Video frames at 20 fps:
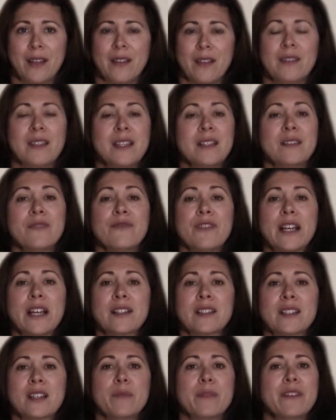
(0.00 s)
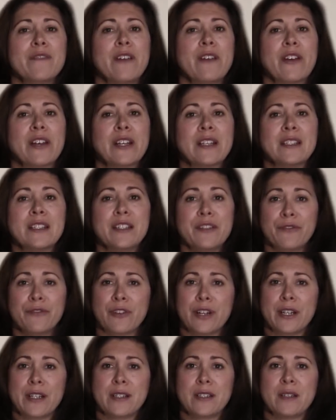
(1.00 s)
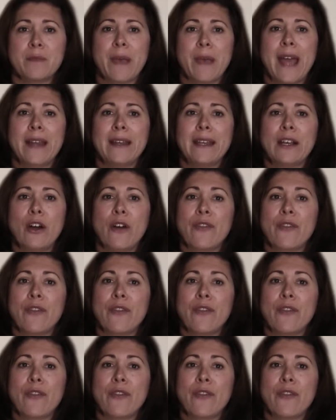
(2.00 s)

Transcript: These effects can be very different depending